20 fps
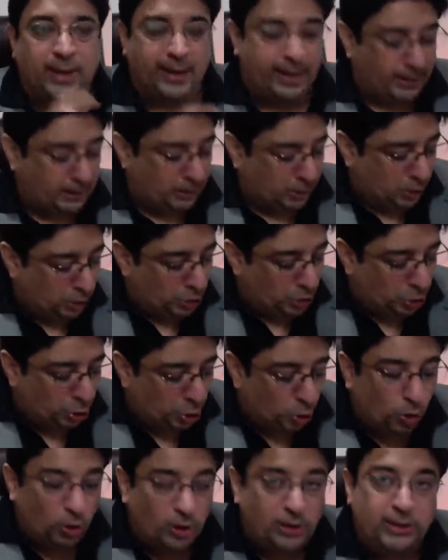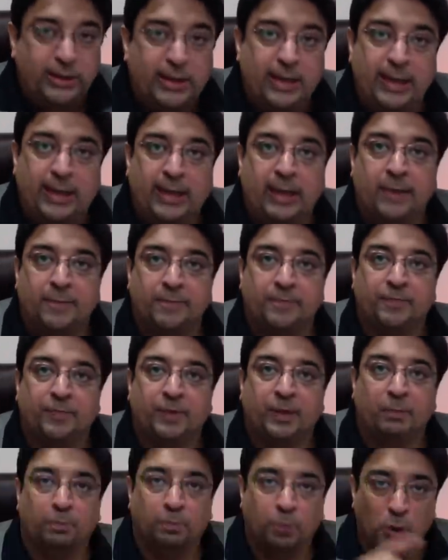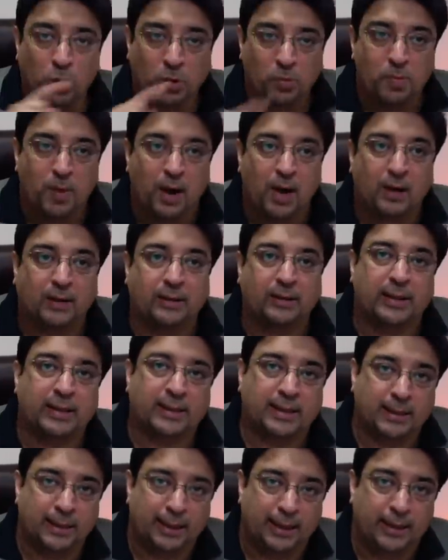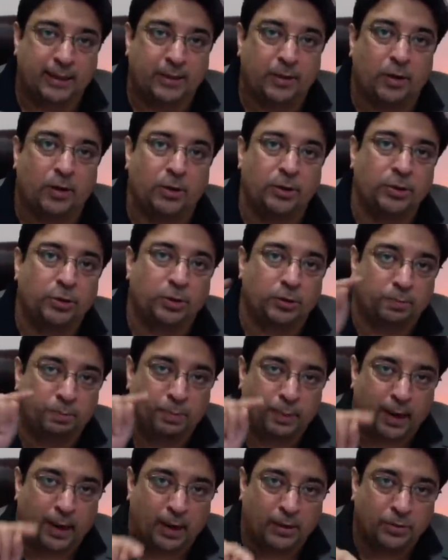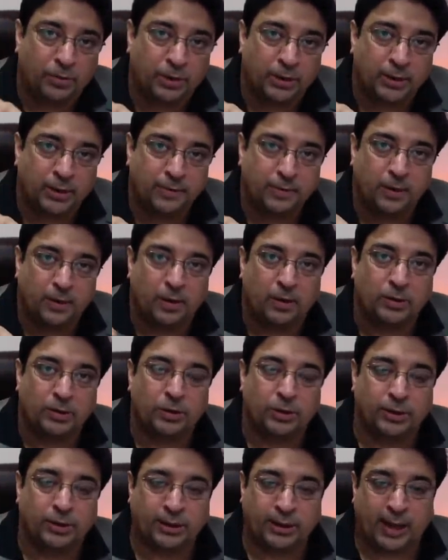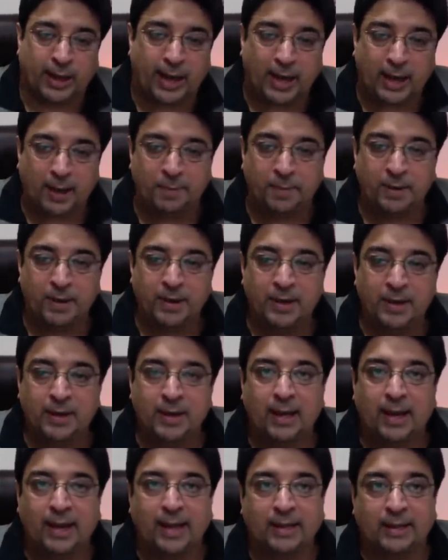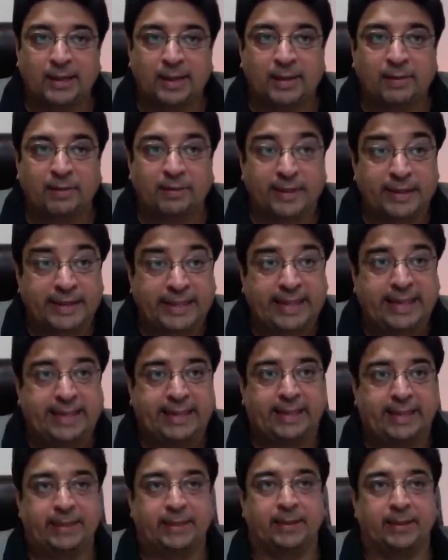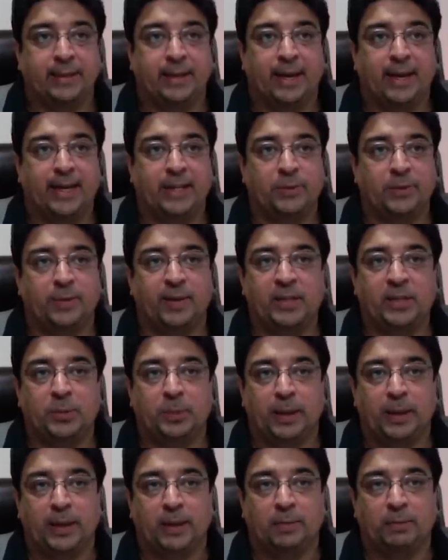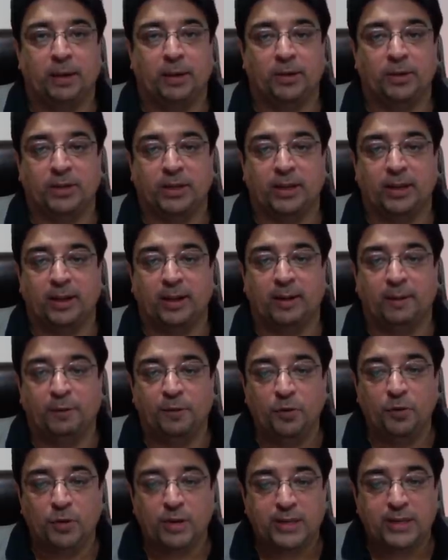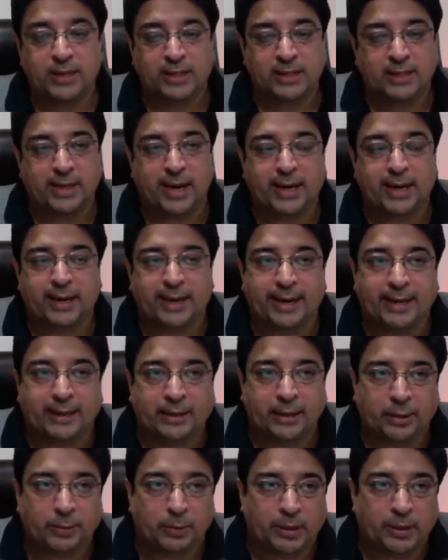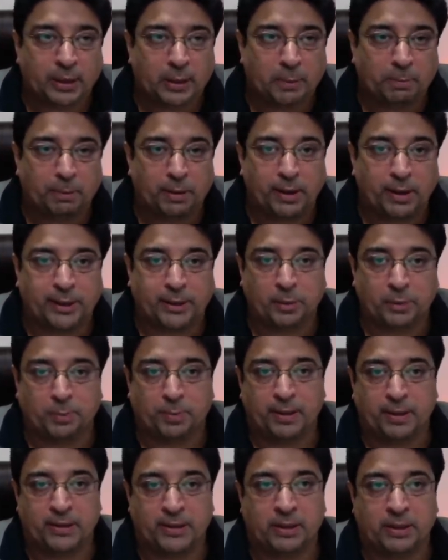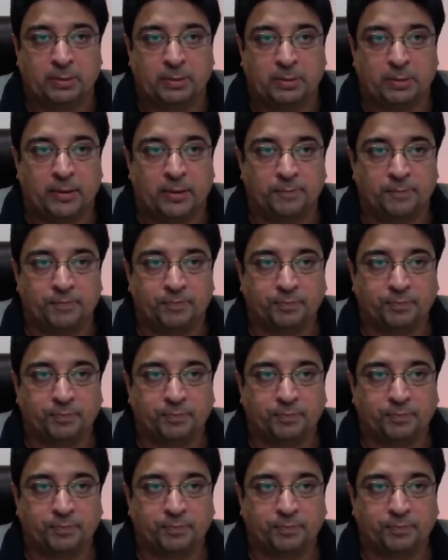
hit Control D, bookmark this link on your browser, on your tab, and then read it as we speak. Because if you understand 80-20 Pareto principle,